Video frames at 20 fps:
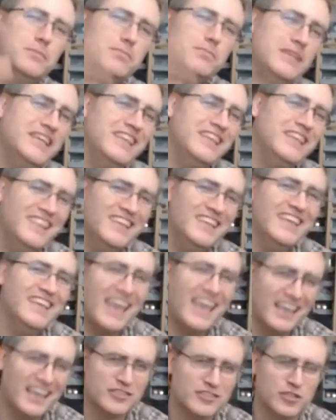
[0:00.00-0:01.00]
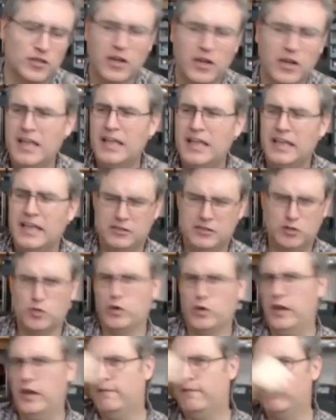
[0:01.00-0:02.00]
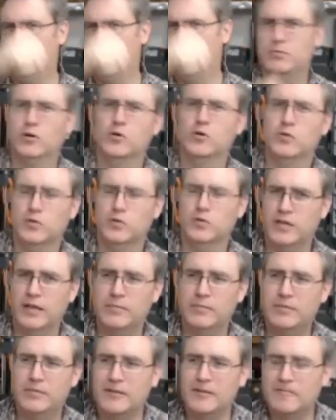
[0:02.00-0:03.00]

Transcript: be the answer. It's great for prototyping.